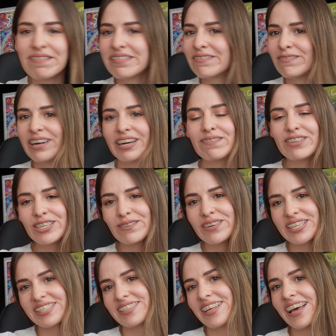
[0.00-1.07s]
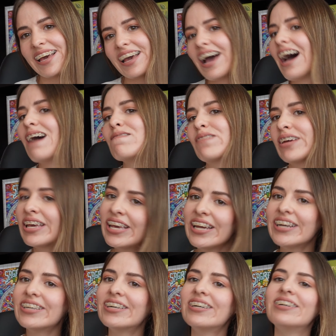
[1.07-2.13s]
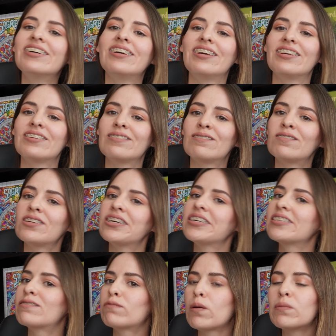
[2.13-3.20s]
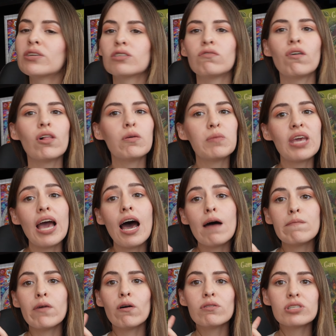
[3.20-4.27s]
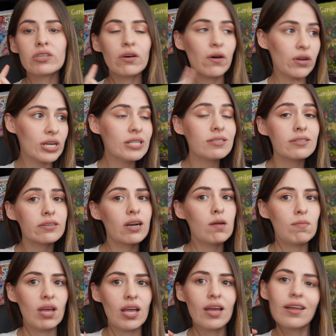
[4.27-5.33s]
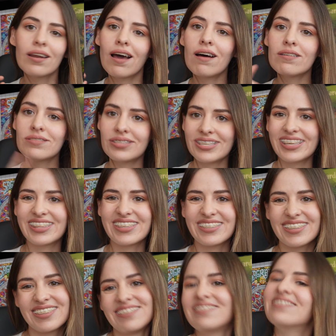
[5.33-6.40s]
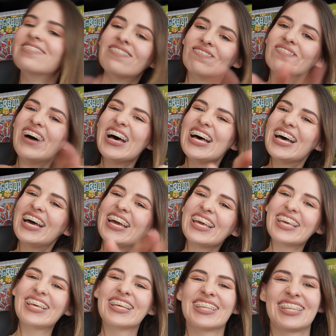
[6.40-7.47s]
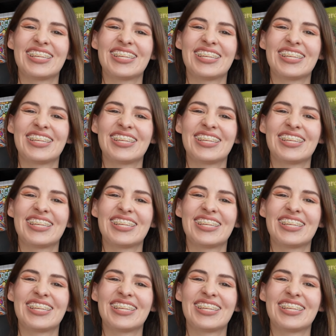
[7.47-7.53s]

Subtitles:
Whatever you want to say, I'm here. Just remember to follow me. I'm also on Instagram and on TikTok. Bye.